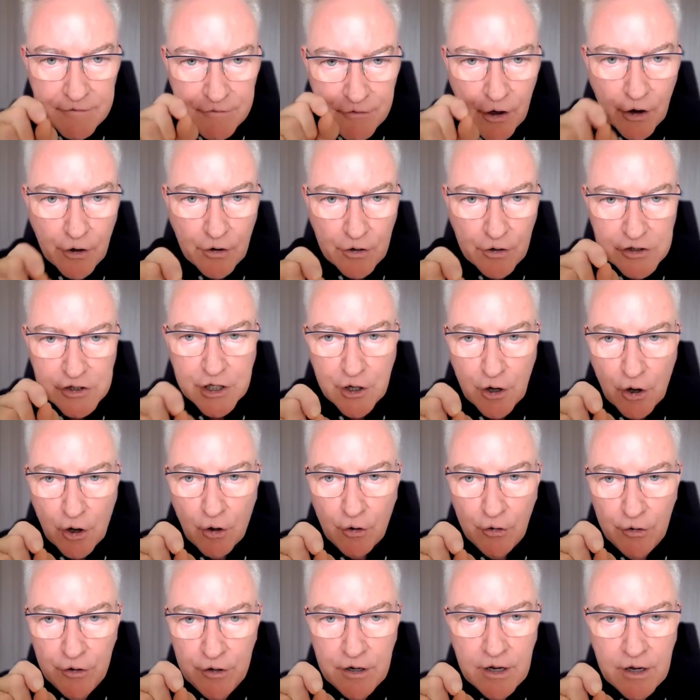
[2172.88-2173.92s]
focusing
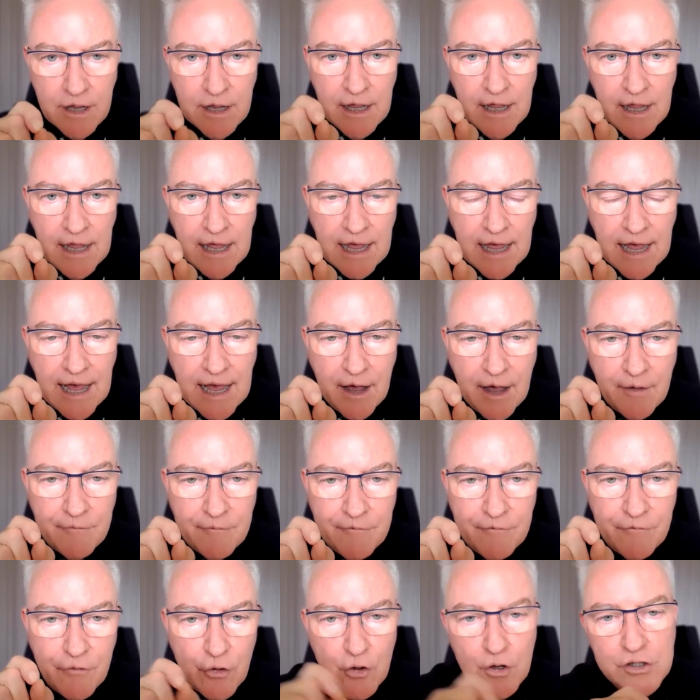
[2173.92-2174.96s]
on,
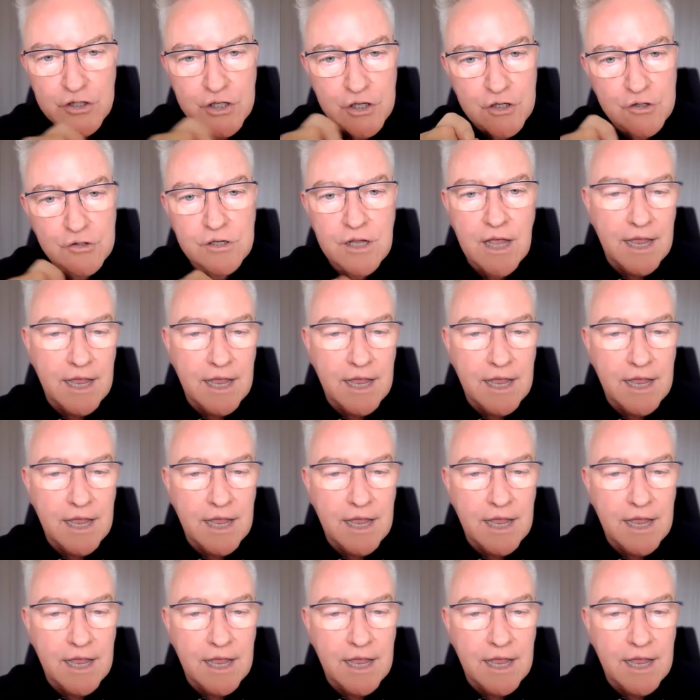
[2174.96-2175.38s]
versus,